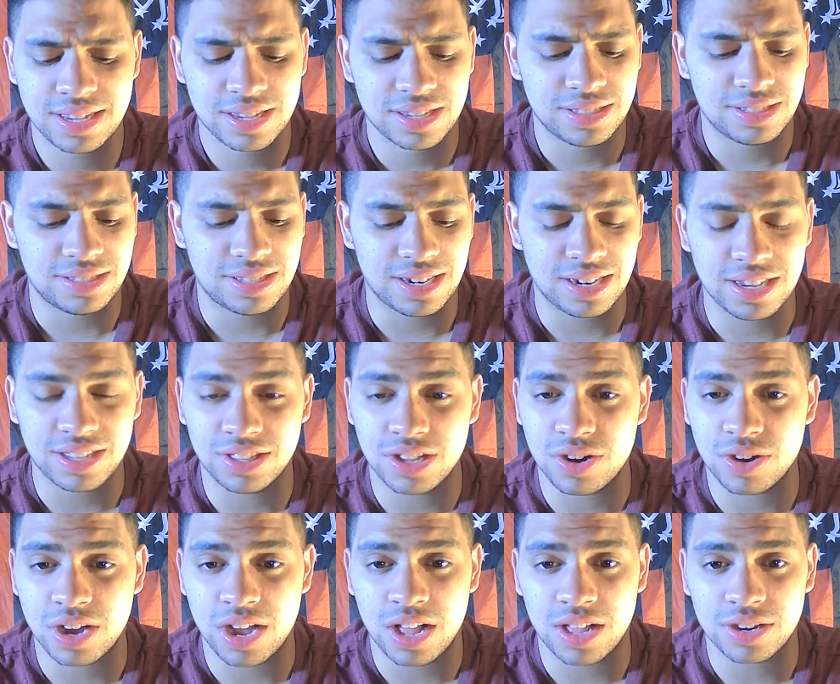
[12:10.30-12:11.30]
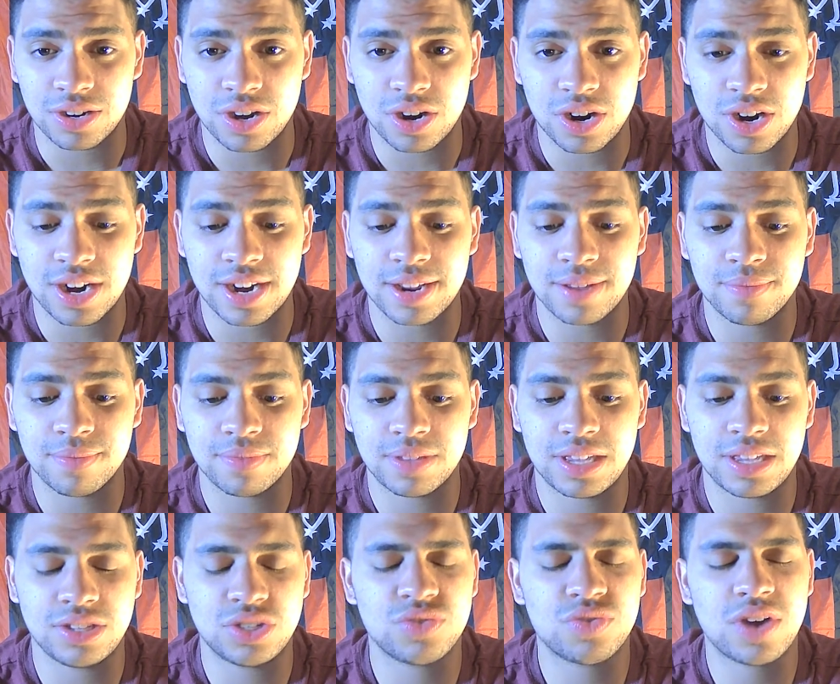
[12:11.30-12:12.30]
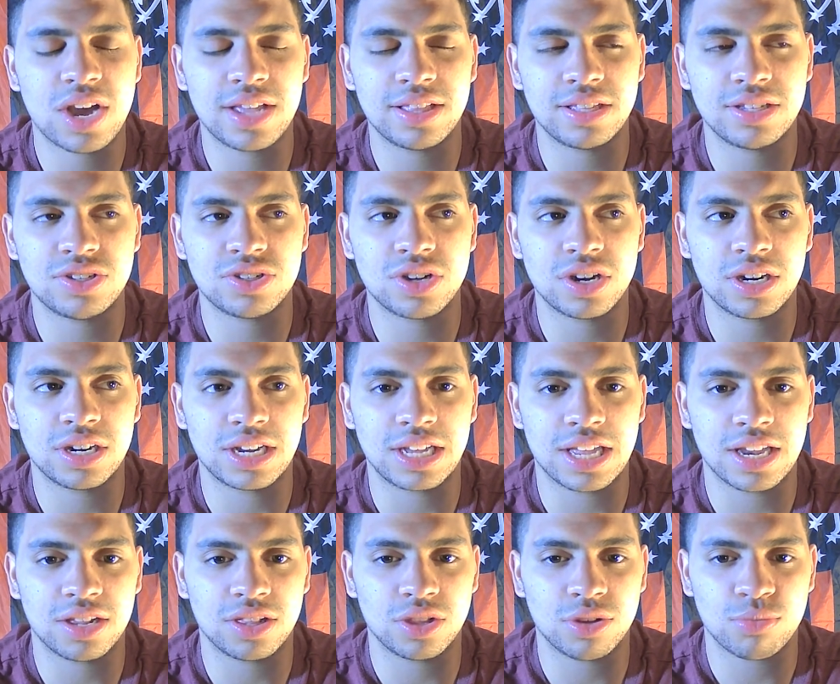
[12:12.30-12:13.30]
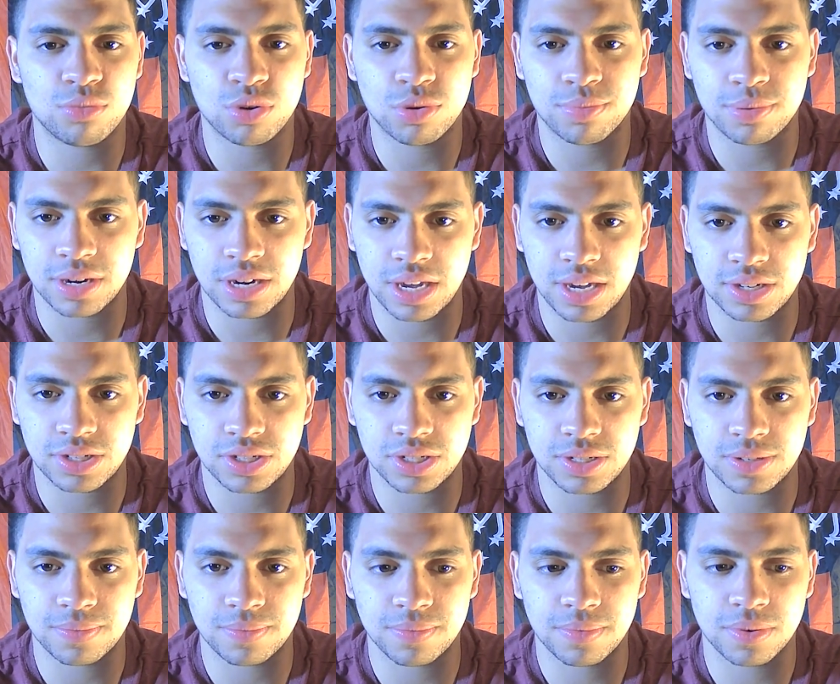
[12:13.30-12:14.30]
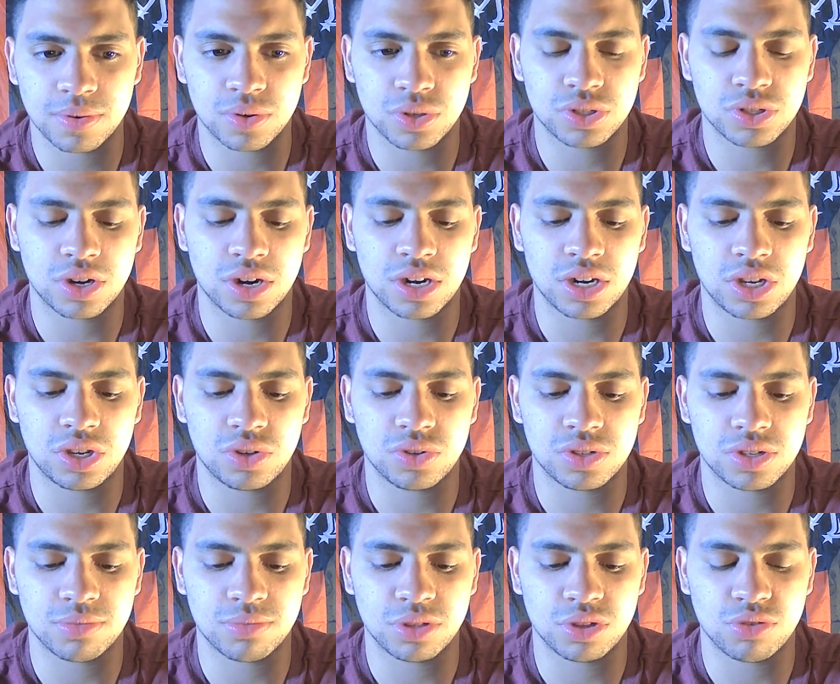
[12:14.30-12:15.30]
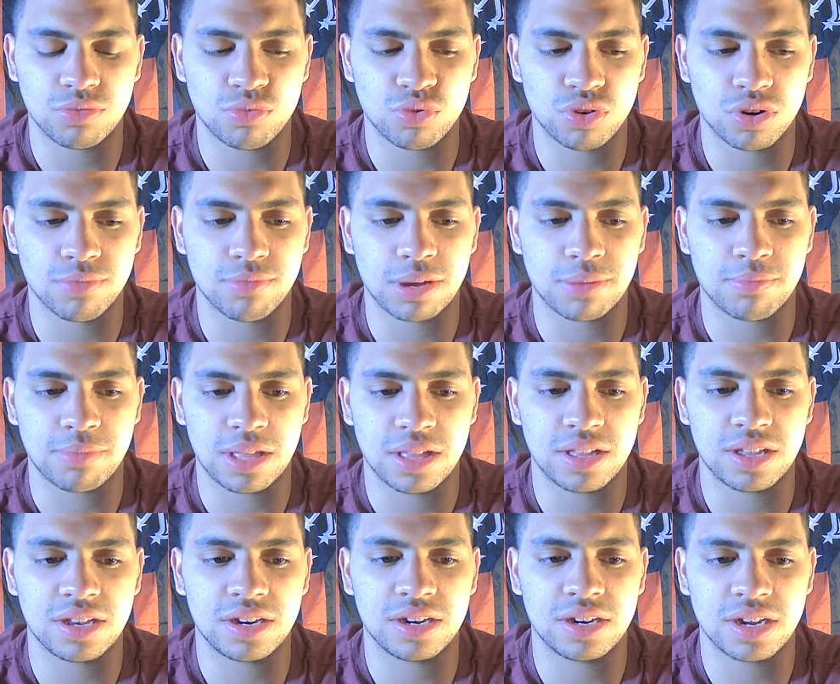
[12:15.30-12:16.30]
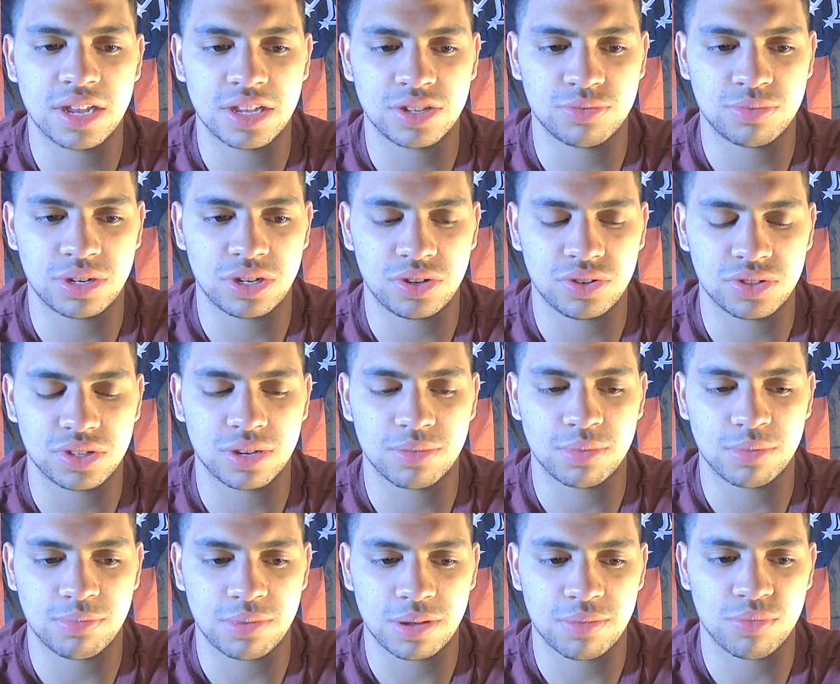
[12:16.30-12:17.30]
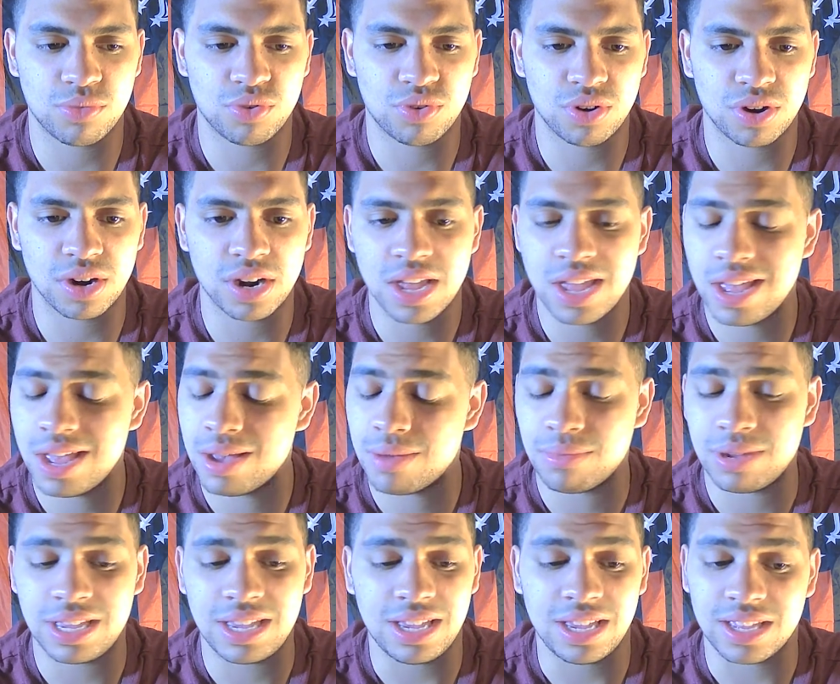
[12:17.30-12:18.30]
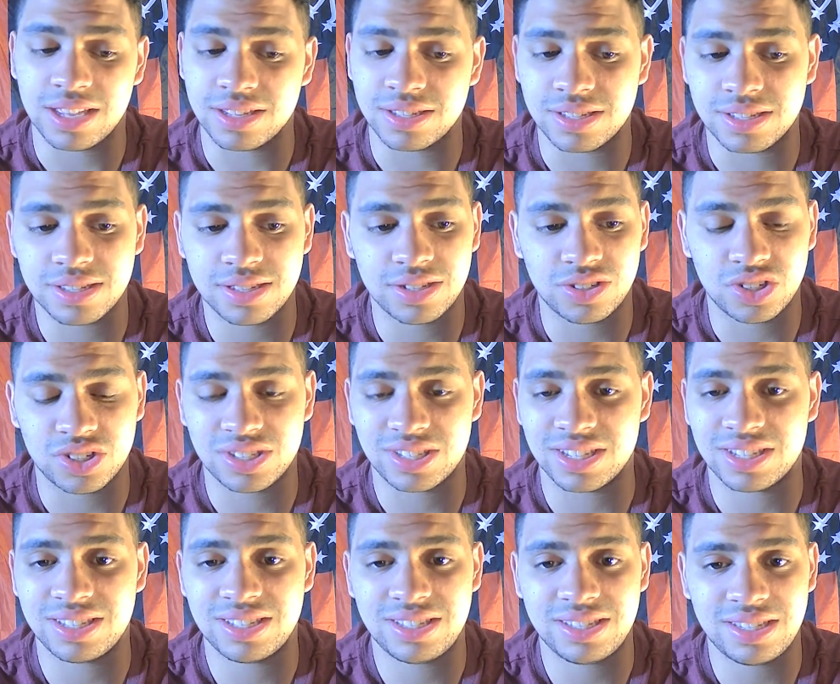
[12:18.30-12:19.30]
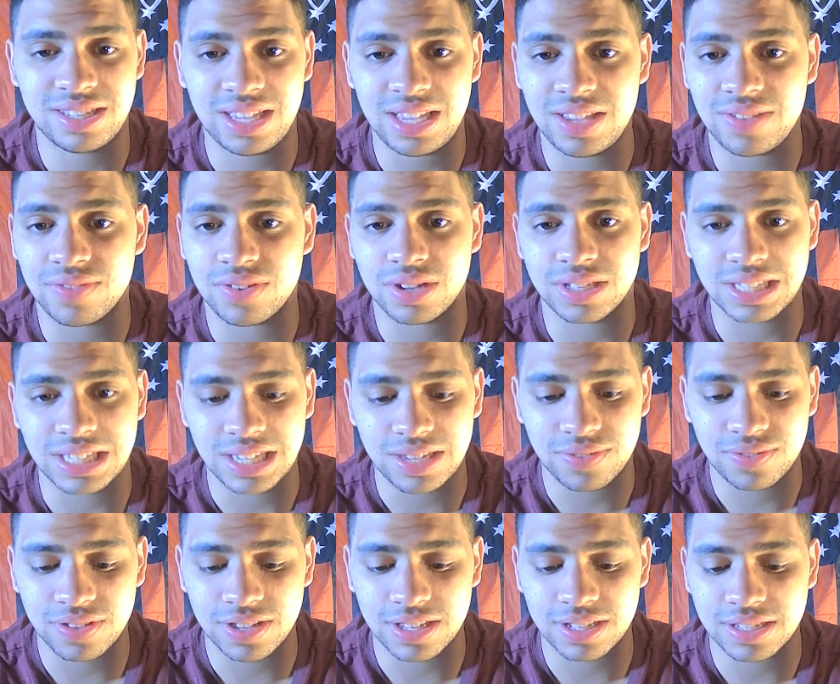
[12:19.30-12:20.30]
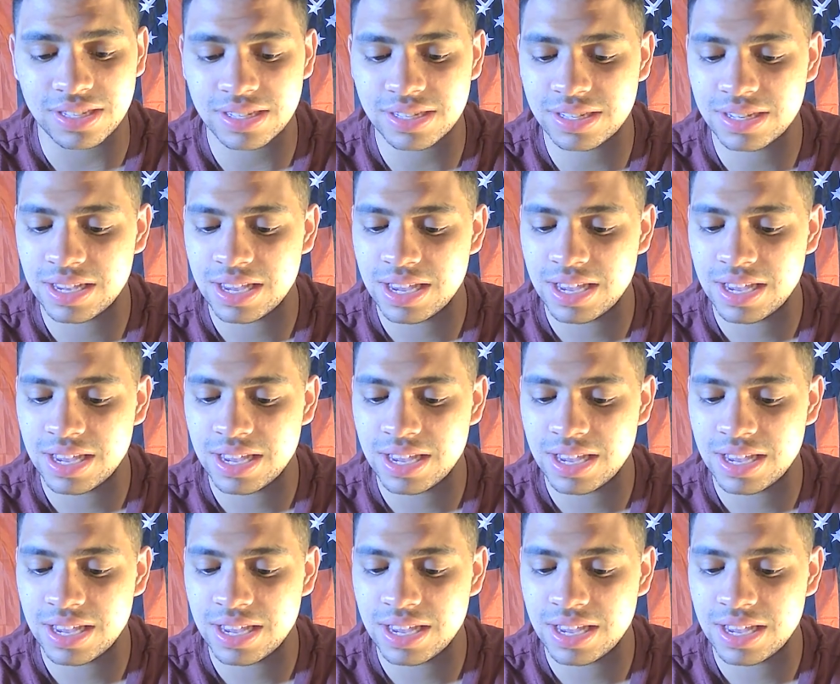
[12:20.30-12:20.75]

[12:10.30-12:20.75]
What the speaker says: Danilo Gallinari, he's finally starting to get a little more production. We're starting to use him a little more. McMillan has been using him a bit more, but he is just a sieve on defense.